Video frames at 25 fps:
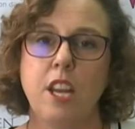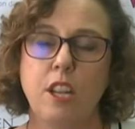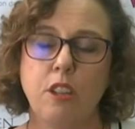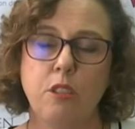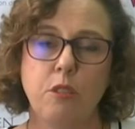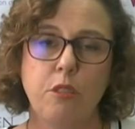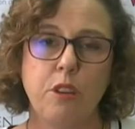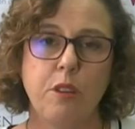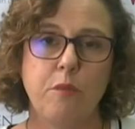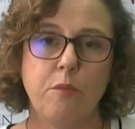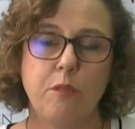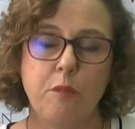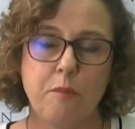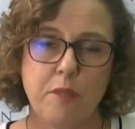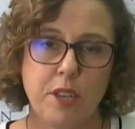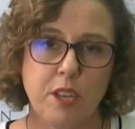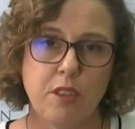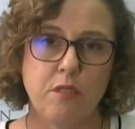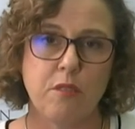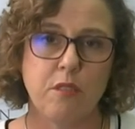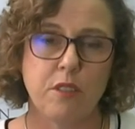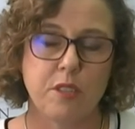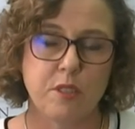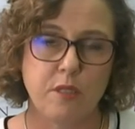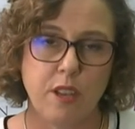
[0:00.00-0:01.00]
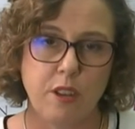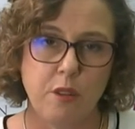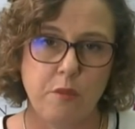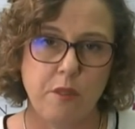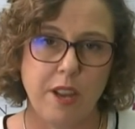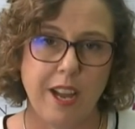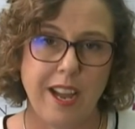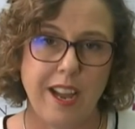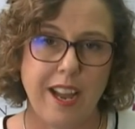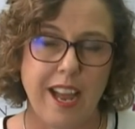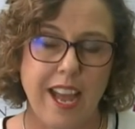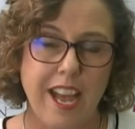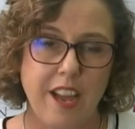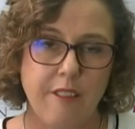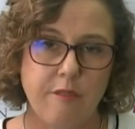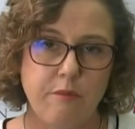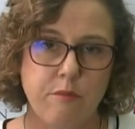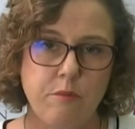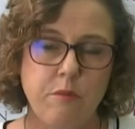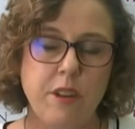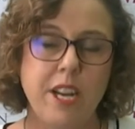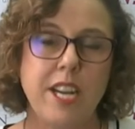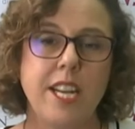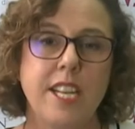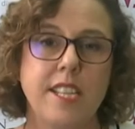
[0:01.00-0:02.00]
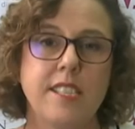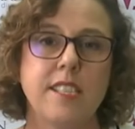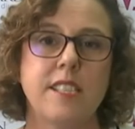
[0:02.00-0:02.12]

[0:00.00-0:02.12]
Look at women across who have really